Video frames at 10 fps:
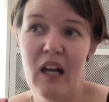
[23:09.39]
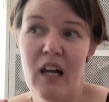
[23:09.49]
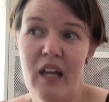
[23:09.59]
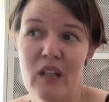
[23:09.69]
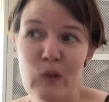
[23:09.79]

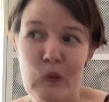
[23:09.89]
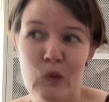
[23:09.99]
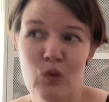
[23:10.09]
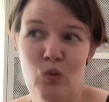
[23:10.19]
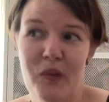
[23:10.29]
I don't
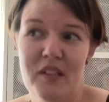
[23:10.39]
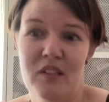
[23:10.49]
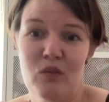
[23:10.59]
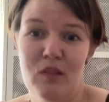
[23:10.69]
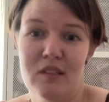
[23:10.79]
know whether it
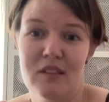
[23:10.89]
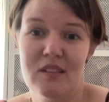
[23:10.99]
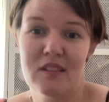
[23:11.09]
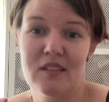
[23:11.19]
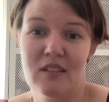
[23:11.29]

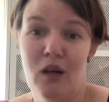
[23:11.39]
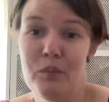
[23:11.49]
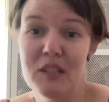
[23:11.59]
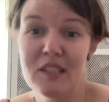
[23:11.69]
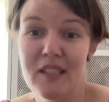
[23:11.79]
was
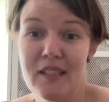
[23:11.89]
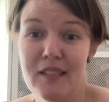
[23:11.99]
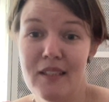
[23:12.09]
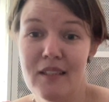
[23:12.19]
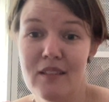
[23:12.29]

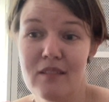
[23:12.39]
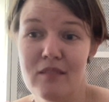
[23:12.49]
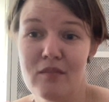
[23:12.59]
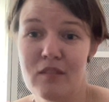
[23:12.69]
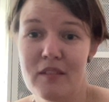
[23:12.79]
compensating
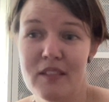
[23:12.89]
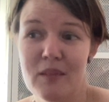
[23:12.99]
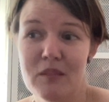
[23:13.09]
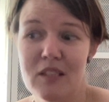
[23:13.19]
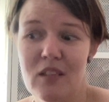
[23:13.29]
for
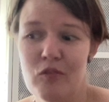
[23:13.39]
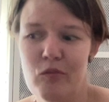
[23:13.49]
some stuff,